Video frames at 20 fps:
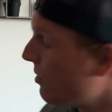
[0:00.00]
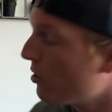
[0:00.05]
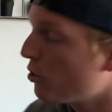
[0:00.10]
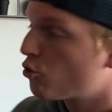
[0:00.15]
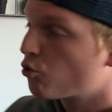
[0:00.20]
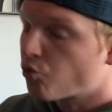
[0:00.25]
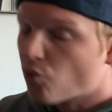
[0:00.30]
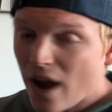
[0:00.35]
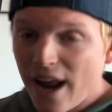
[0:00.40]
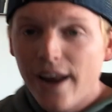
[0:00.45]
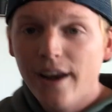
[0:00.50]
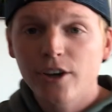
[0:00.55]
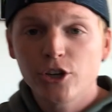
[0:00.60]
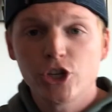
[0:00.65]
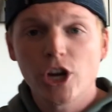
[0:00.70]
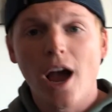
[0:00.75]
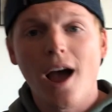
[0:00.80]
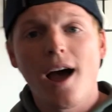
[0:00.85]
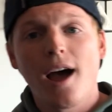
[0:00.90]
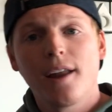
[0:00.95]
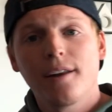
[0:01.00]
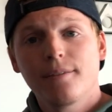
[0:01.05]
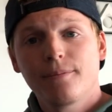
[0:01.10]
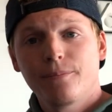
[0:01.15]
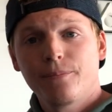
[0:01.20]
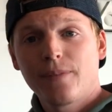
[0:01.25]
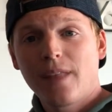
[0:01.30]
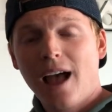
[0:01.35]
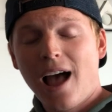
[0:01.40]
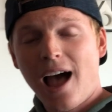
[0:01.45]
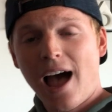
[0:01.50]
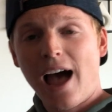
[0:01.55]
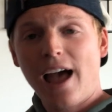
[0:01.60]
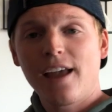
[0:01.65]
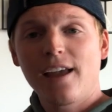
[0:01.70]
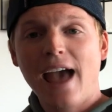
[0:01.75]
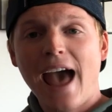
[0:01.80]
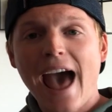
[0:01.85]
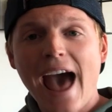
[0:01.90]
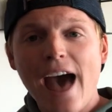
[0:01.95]
Great, John. I
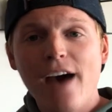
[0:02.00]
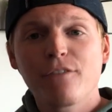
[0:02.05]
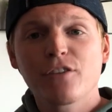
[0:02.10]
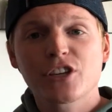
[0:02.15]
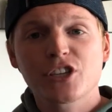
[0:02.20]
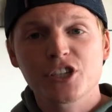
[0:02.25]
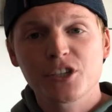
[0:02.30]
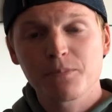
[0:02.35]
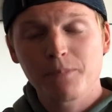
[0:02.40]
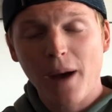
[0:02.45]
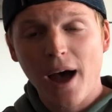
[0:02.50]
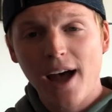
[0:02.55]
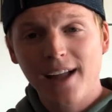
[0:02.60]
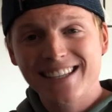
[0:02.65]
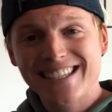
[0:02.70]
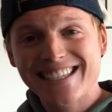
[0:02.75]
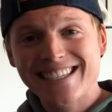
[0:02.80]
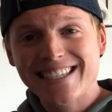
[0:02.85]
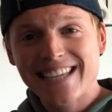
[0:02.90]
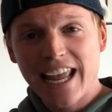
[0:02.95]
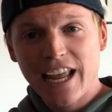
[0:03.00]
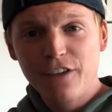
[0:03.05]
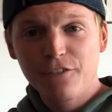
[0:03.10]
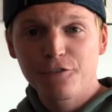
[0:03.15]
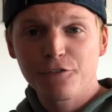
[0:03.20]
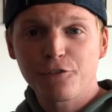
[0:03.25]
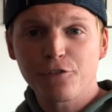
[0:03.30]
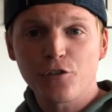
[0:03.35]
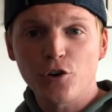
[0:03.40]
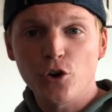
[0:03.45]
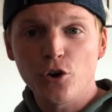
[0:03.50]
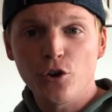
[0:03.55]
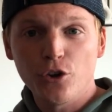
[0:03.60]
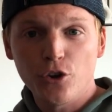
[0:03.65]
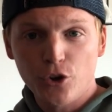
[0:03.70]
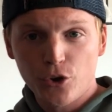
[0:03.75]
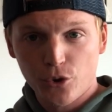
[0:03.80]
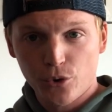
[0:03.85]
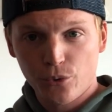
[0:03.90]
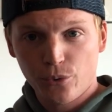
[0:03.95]
have a spot saved for
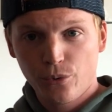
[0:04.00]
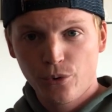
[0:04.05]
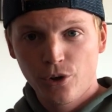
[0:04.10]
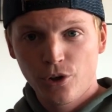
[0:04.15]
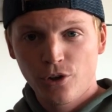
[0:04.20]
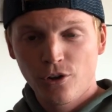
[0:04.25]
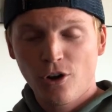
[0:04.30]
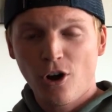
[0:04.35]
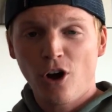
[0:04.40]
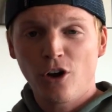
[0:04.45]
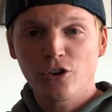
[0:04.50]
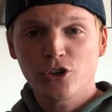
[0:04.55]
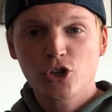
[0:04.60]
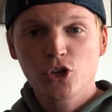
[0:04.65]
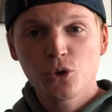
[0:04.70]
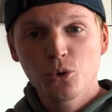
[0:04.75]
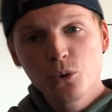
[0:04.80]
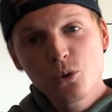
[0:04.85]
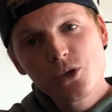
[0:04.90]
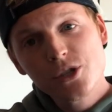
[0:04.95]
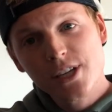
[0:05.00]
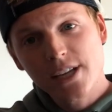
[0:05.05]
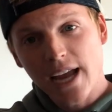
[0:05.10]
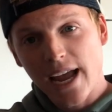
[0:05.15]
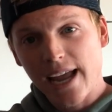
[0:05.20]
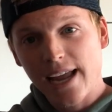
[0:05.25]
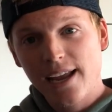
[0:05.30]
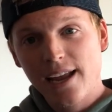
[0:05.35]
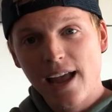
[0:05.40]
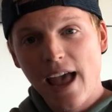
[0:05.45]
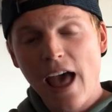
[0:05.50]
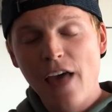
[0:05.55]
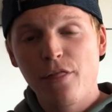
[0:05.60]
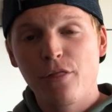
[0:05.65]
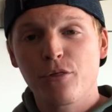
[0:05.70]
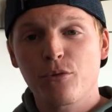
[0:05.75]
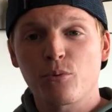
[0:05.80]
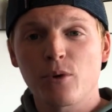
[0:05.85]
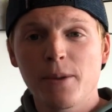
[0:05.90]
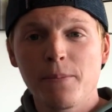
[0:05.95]
you on Tuesday at
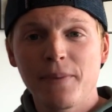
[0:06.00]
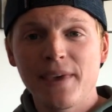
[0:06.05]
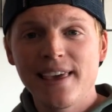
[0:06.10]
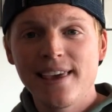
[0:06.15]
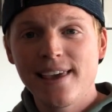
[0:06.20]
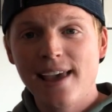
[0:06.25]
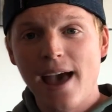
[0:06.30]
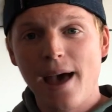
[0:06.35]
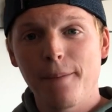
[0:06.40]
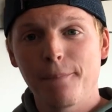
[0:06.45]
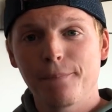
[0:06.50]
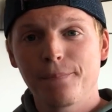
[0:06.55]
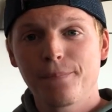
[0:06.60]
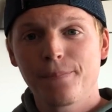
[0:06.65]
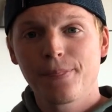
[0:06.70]
3 p.m.